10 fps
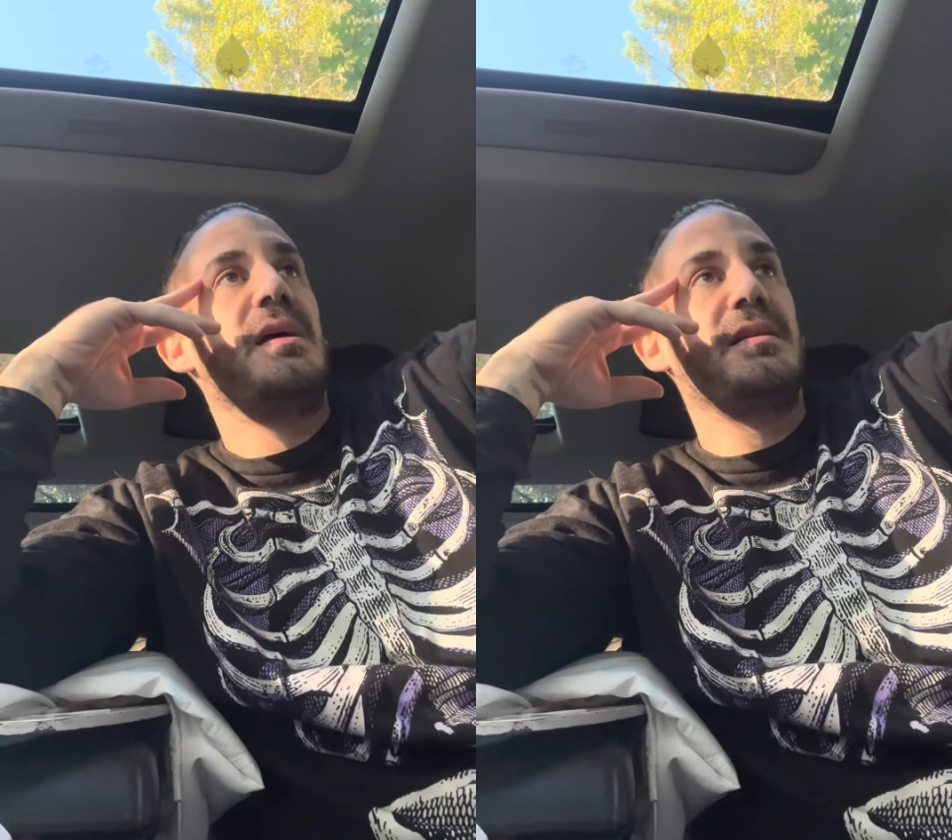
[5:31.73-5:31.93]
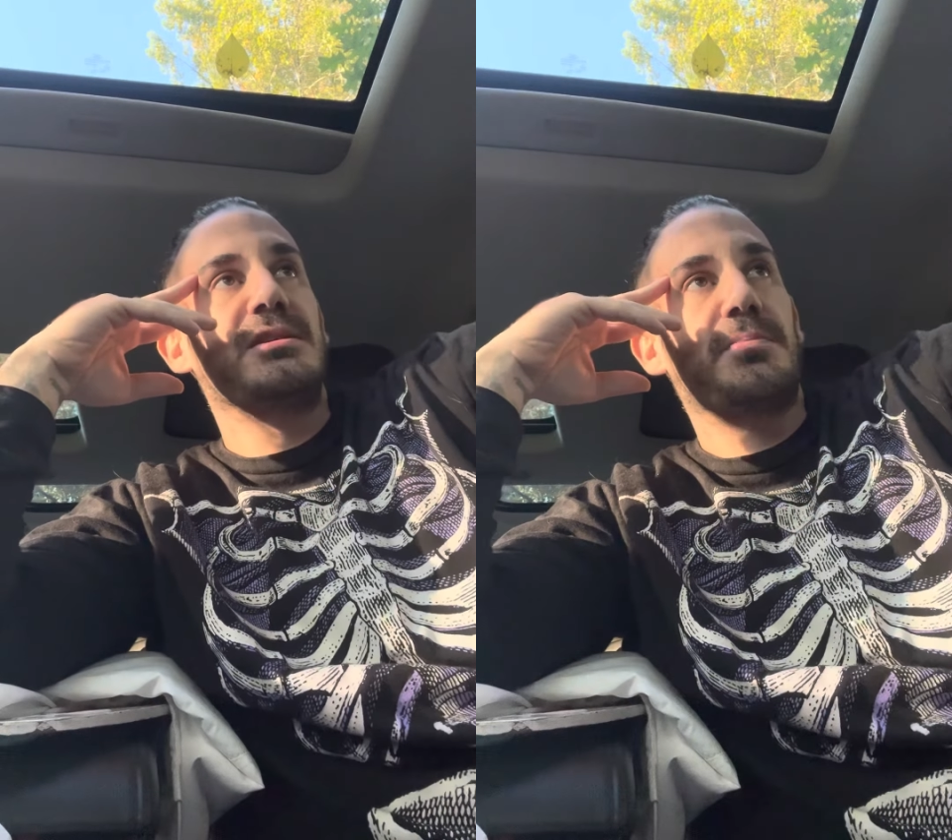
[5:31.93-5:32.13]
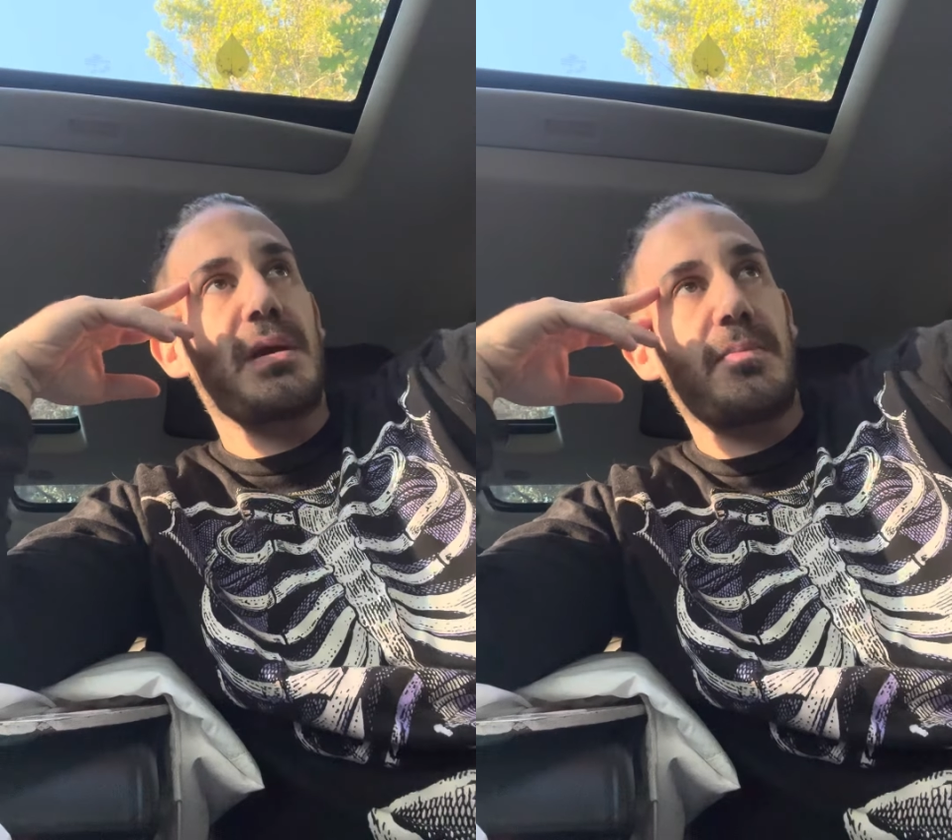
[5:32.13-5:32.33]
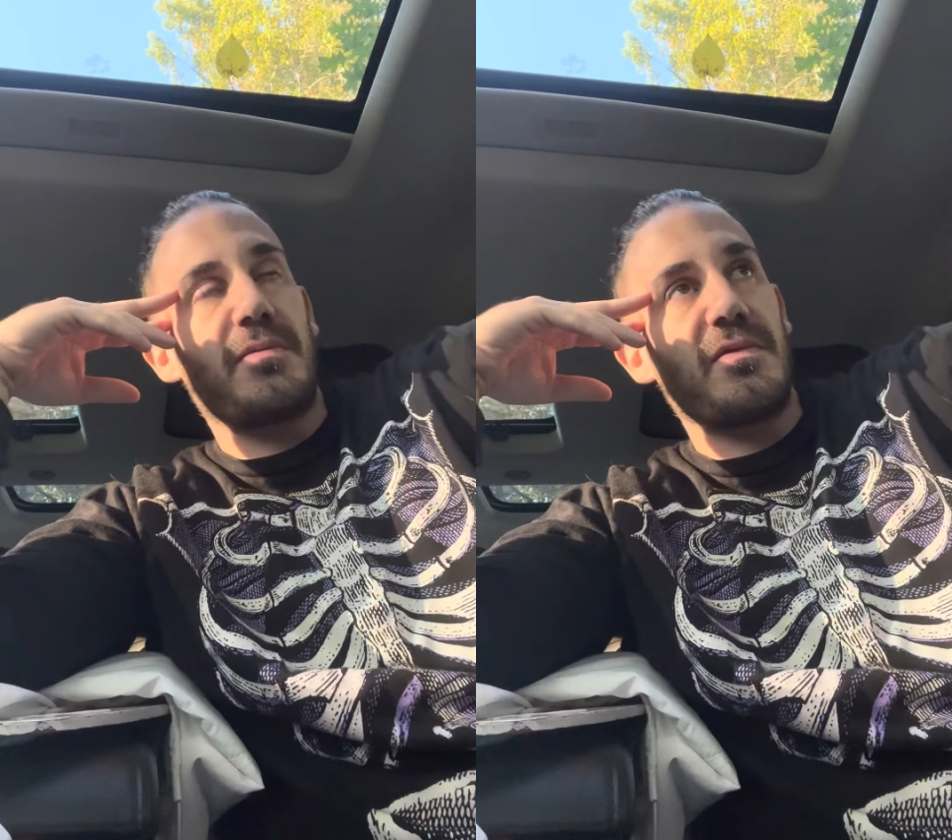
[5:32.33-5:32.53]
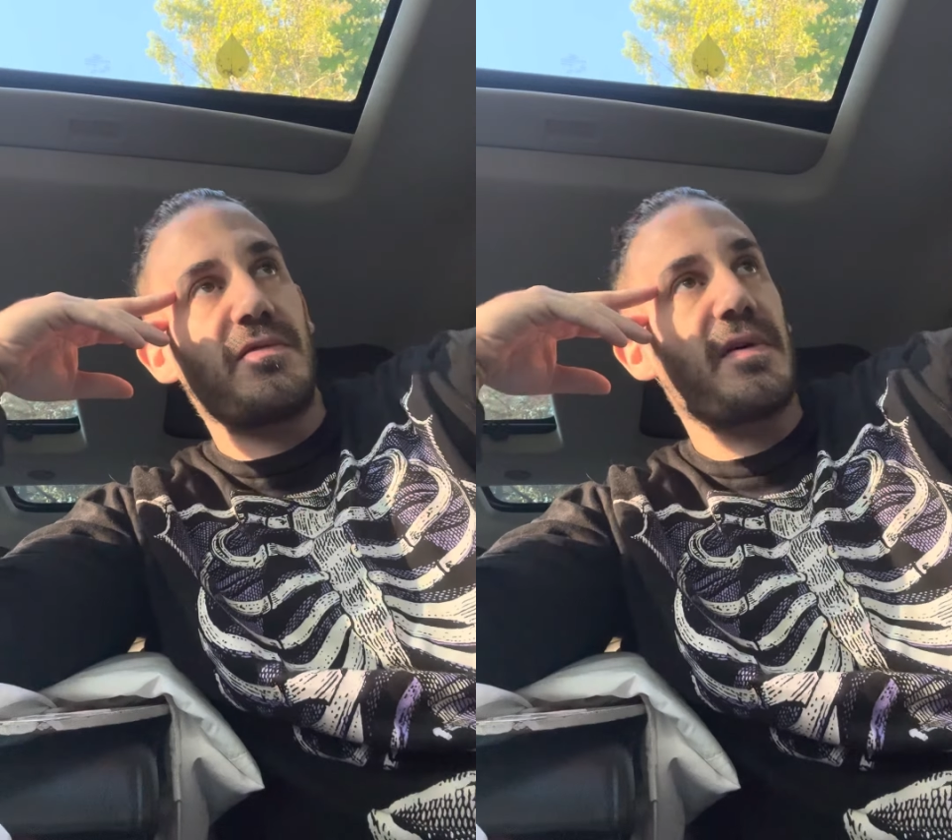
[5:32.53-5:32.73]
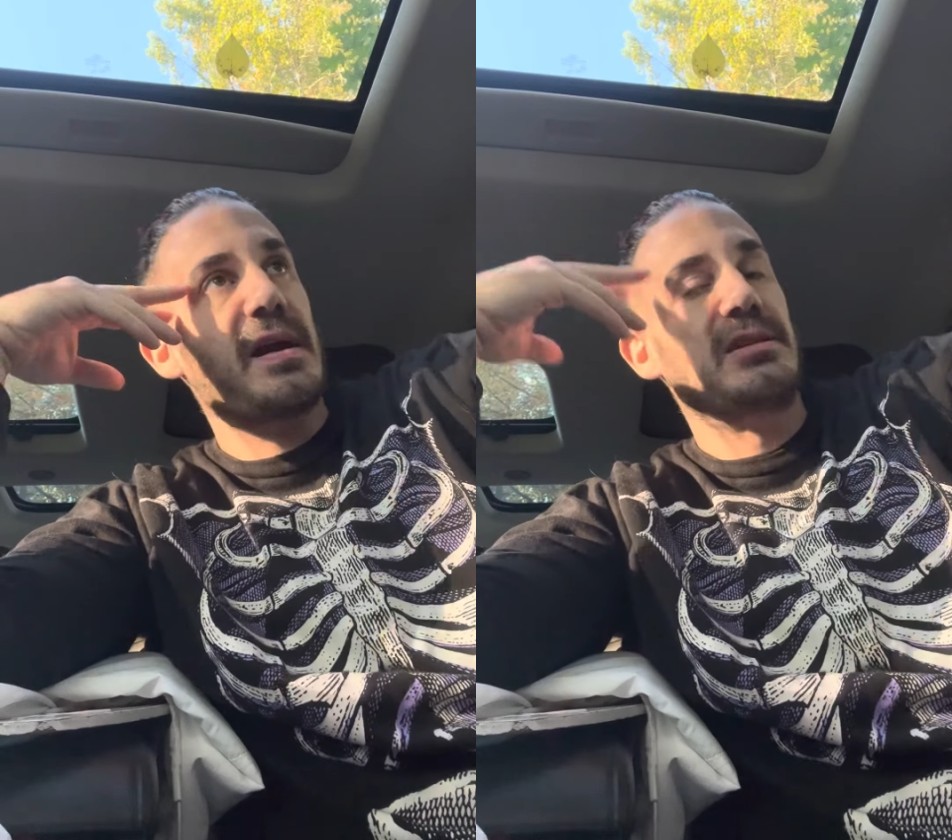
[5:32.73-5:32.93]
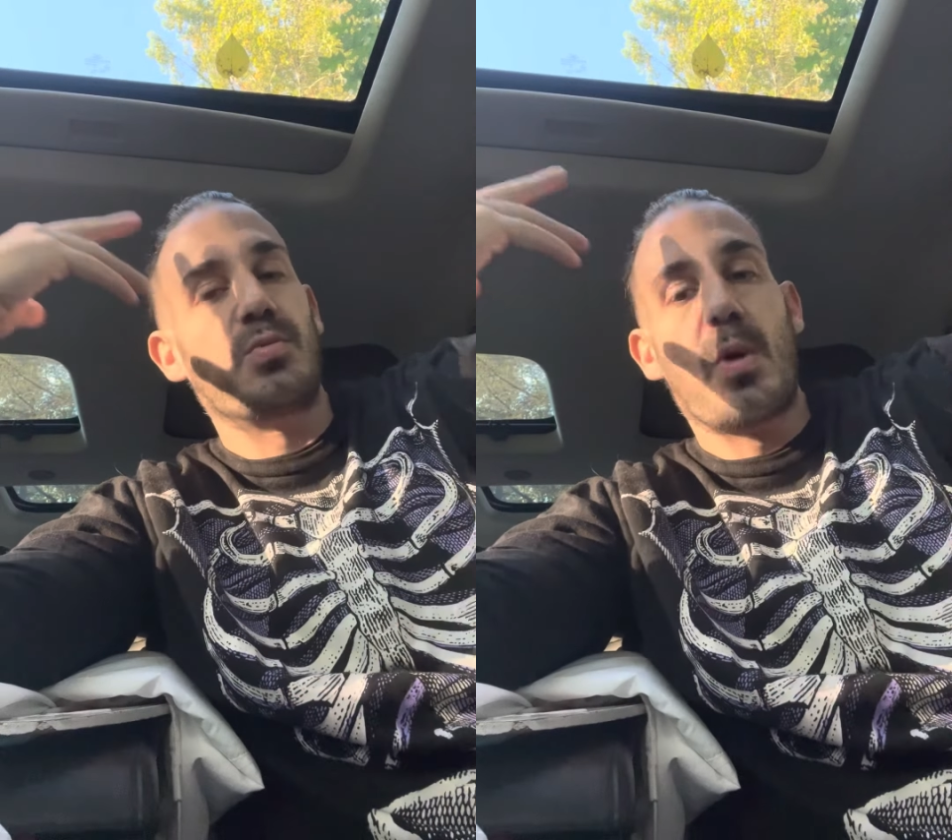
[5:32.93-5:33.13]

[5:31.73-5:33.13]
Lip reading: These are pay-per-view fights.